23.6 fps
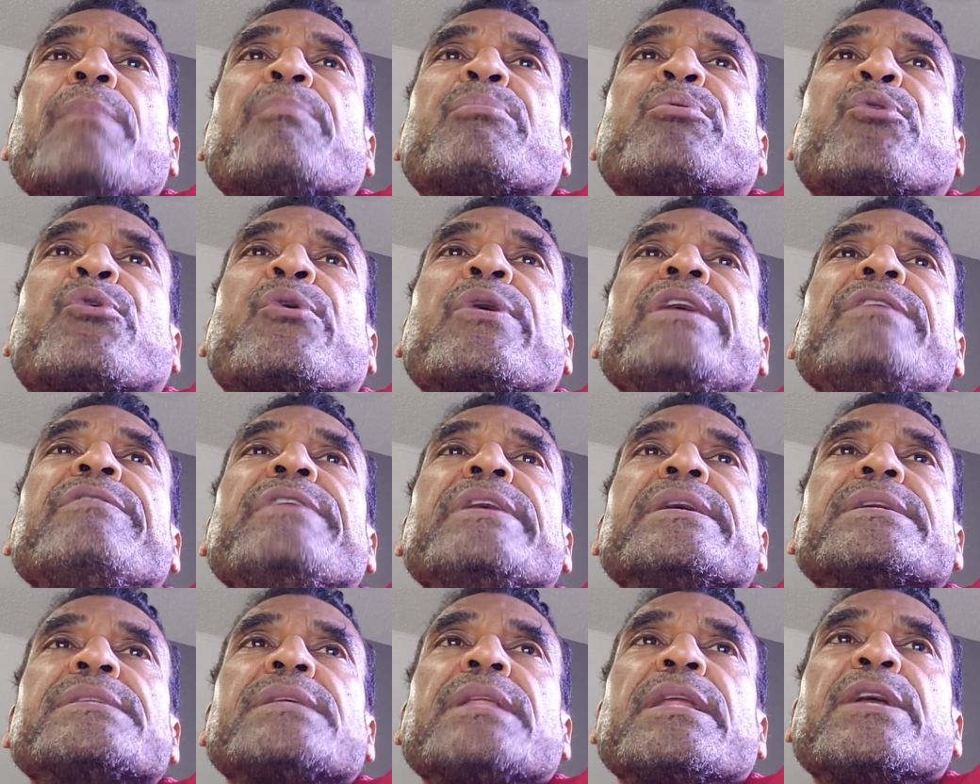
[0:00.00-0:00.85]

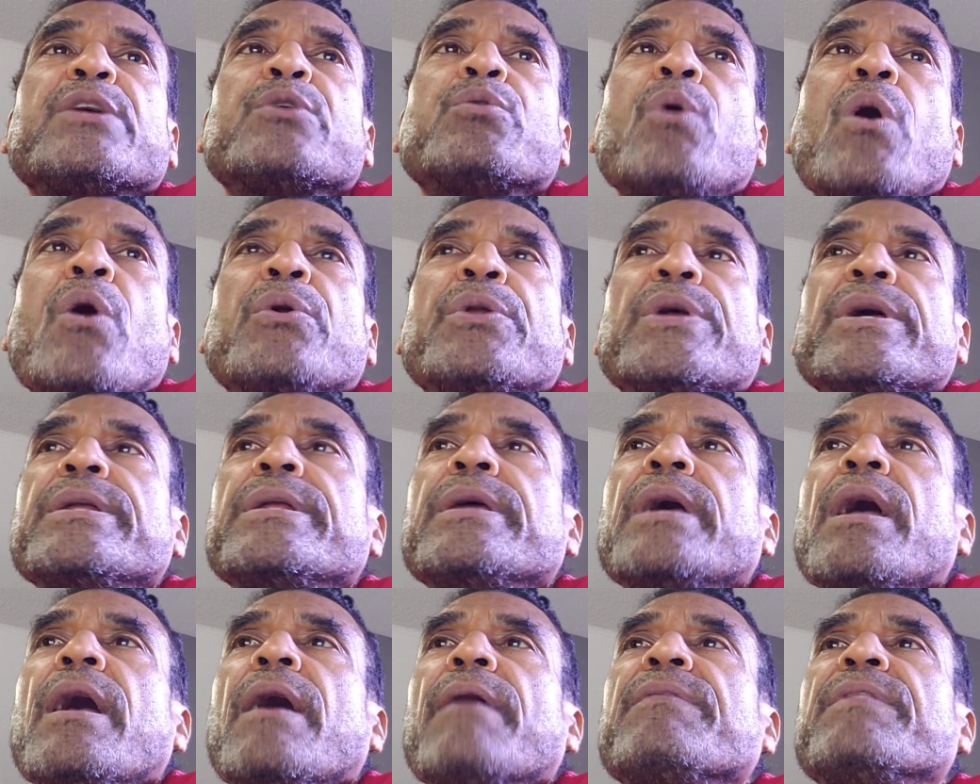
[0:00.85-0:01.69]
previously quoted,
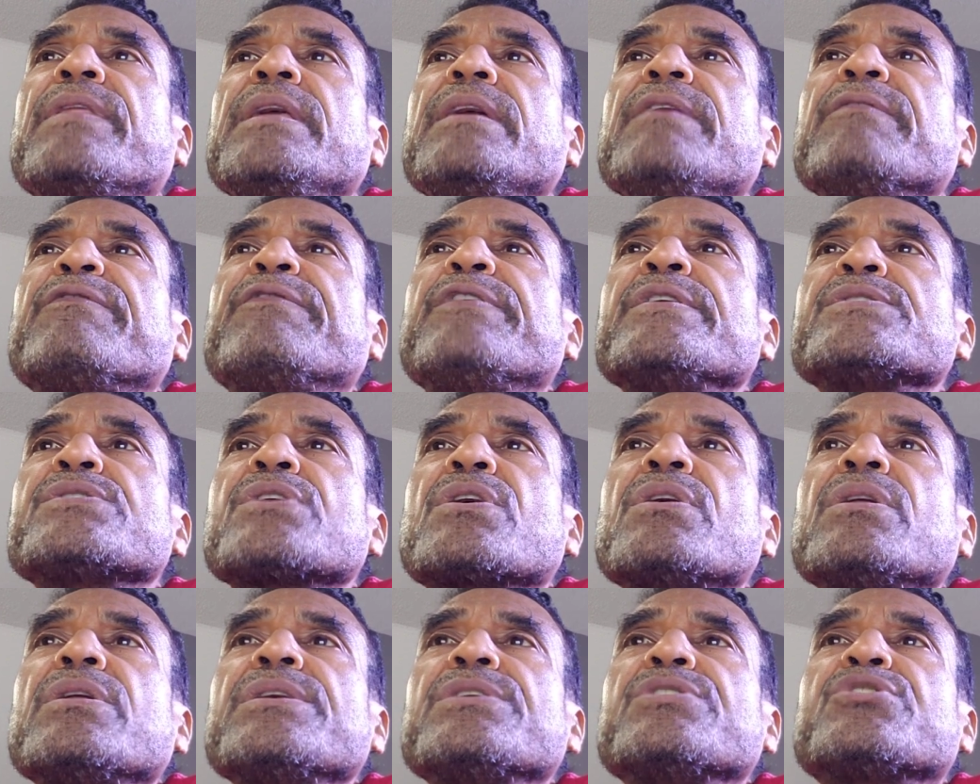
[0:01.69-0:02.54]
the
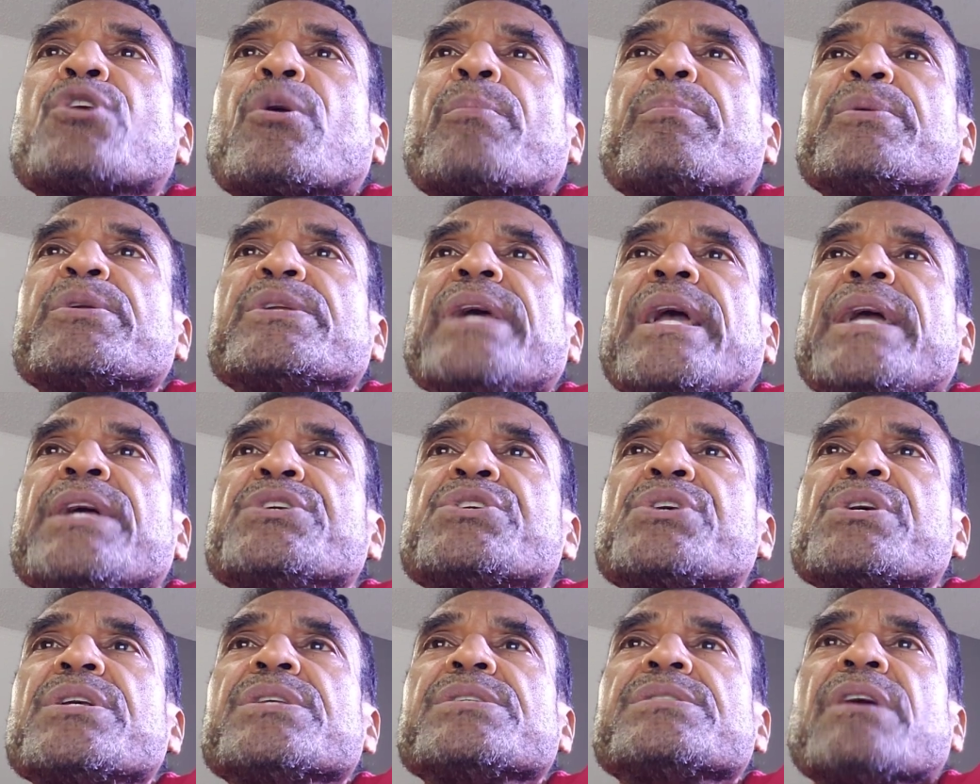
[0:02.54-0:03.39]
physical
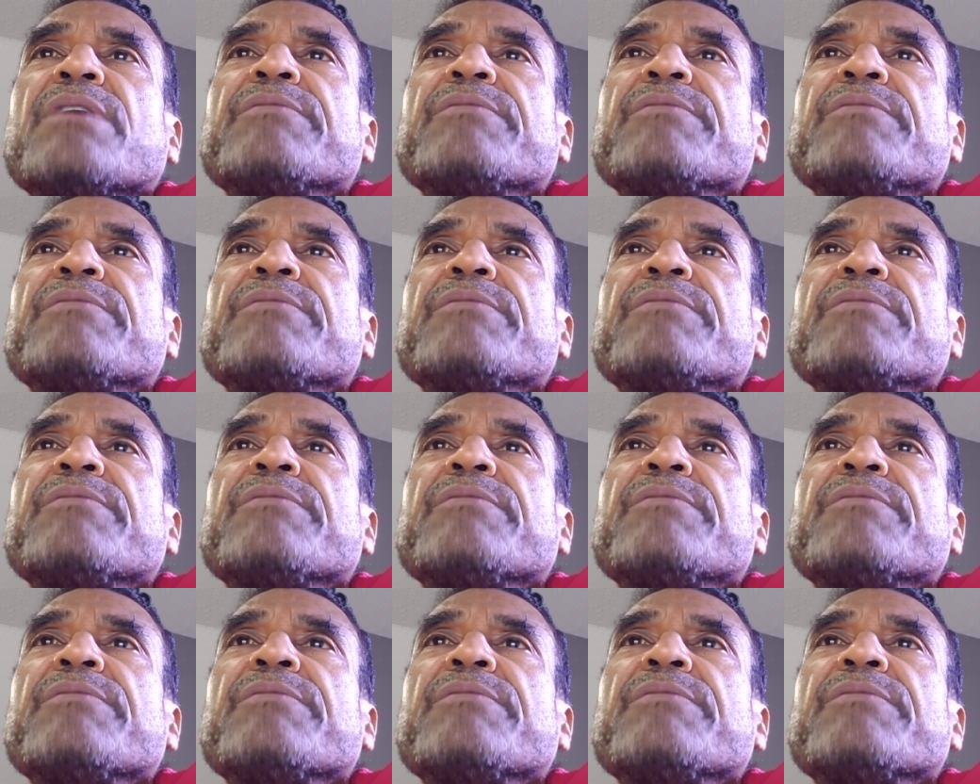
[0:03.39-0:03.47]
interpretations